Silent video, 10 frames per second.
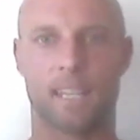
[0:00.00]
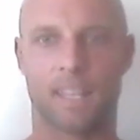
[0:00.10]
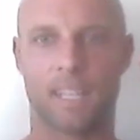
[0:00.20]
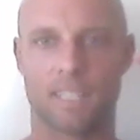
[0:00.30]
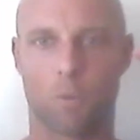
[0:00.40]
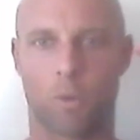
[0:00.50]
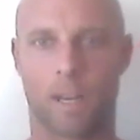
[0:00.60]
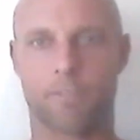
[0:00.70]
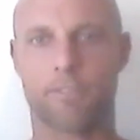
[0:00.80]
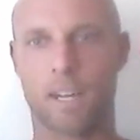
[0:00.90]
there's
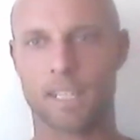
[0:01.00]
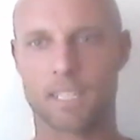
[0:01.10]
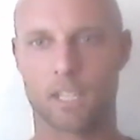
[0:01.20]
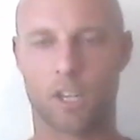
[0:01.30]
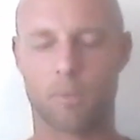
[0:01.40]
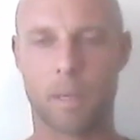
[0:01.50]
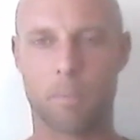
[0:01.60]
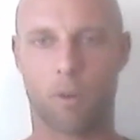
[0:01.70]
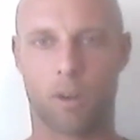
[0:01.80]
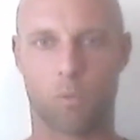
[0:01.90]
what I found is a lot of
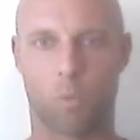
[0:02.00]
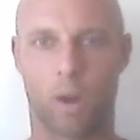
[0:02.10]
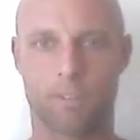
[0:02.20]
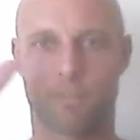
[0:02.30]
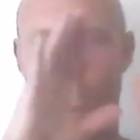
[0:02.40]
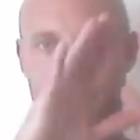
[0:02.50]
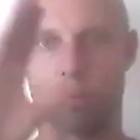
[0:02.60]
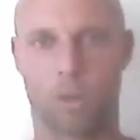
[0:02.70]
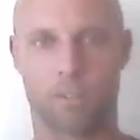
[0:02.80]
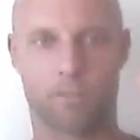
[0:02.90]
people are 1 foot
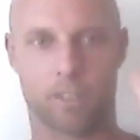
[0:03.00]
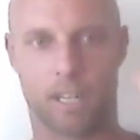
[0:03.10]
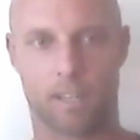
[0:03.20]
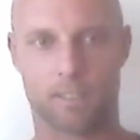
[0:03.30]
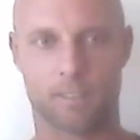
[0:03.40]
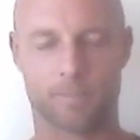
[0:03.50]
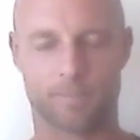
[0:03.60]
in, 1 foot out.